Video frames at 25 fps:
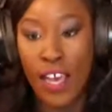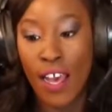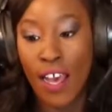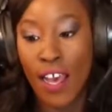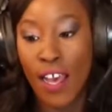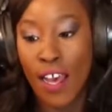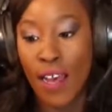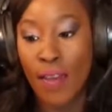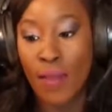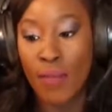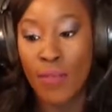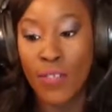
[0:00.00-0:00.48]

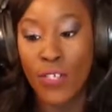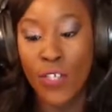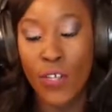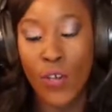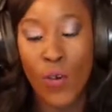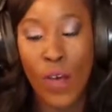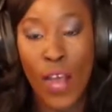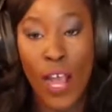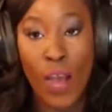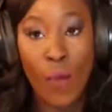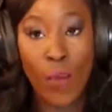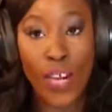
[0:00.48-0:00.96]

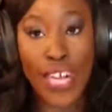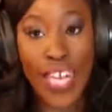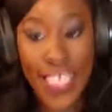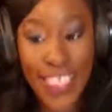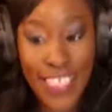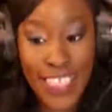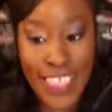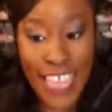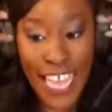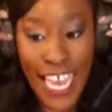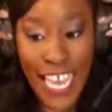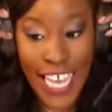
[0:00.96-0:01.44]
So I want
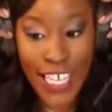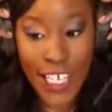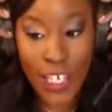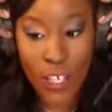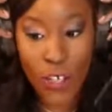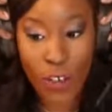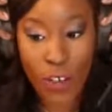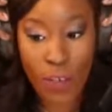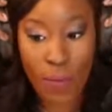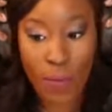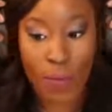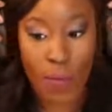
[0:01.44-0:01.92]
to thank
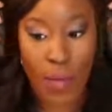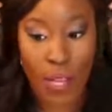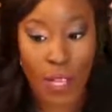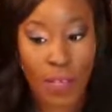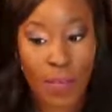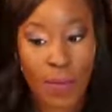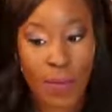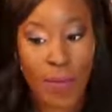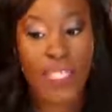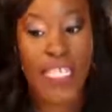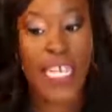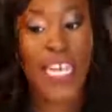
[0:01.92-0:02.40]
you. I'm
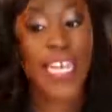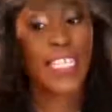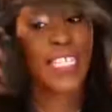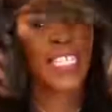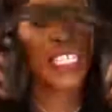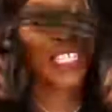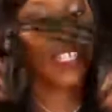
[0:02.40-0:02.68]
probably going to take these